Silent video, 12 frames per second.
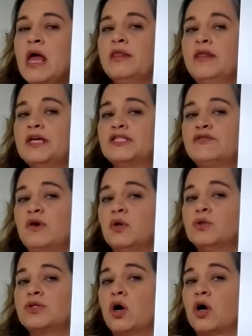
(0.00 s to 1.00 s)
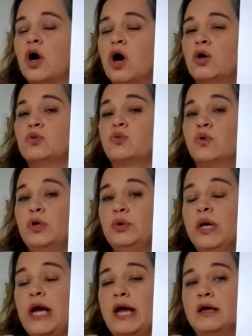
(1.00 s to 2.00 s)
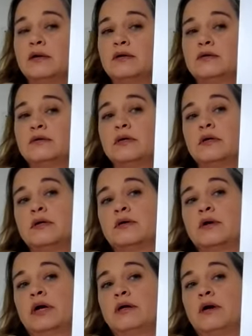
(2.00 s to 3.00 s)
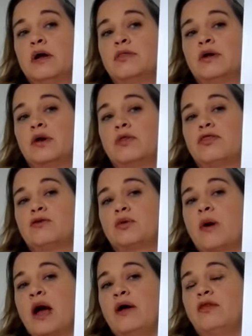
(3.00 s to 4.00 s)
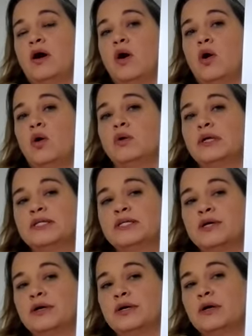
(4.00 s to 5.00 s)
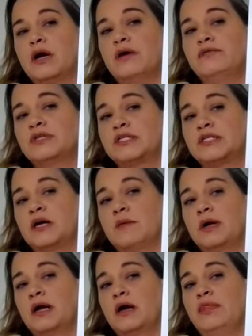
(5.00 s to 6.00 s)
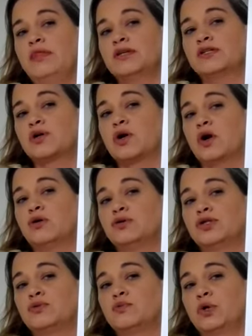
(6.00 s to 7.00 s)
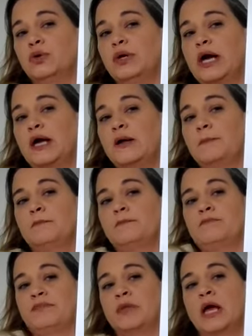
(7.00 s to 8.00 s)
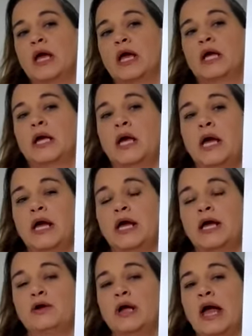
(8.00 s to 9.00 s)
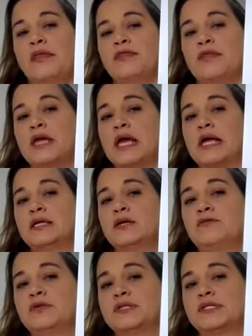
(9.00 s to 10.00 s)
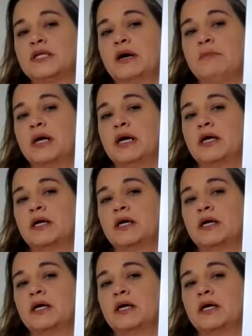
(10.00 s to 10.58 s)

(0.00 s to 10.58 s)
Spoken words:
These folds are called rugae. Okay? They're throughout the whole interior of the stomach, and these are called your rugae. Here at the end of the stomach,